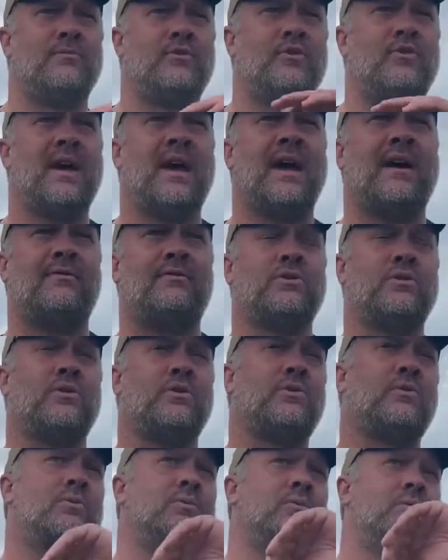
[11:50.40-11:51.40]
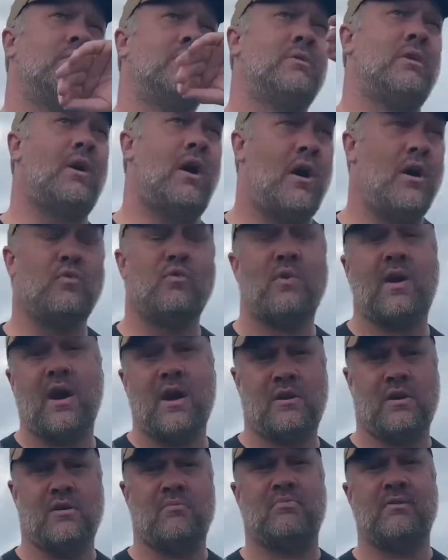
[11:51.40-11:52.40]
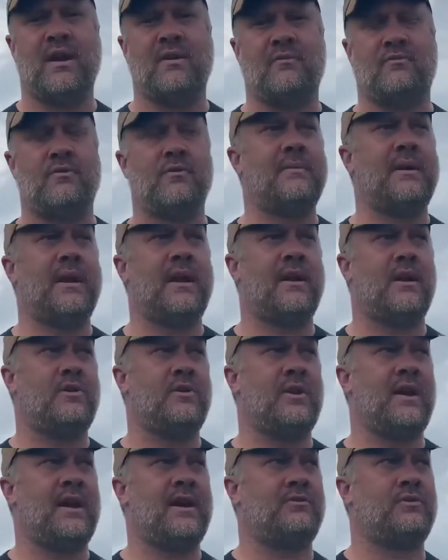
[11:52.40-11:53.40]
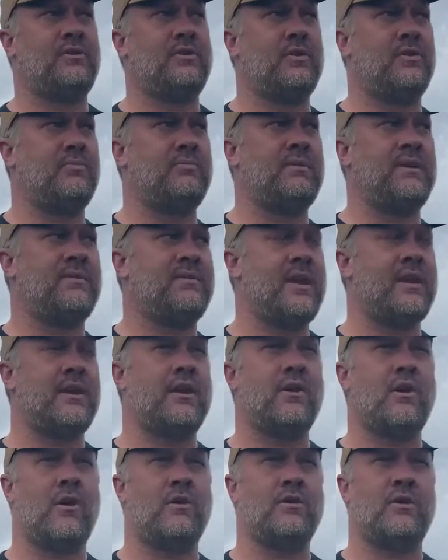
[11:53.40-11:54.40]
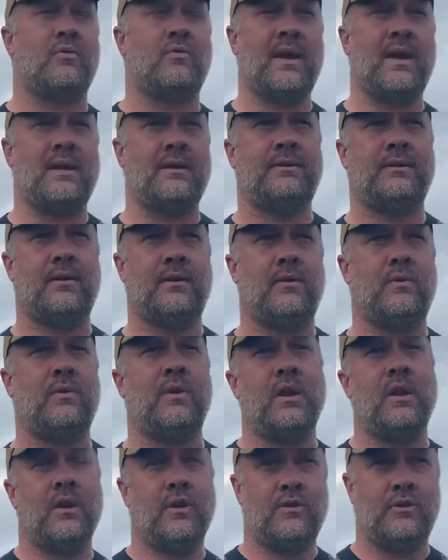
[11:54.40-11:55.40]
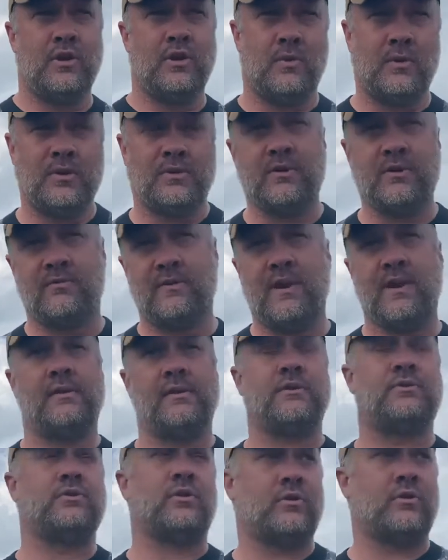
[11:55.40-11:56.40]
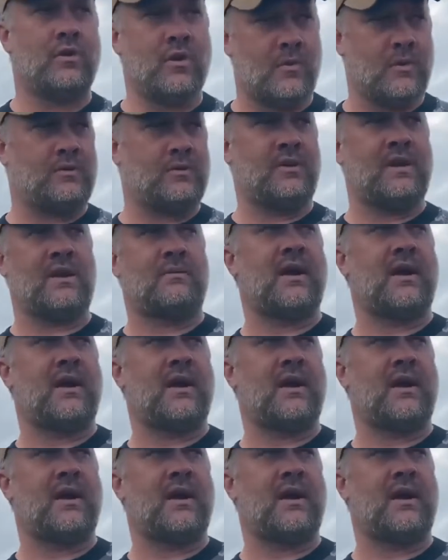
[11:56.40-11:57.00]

you have to unwire your brain from that, and you have to be thinking on the way to doing surveillance or going to that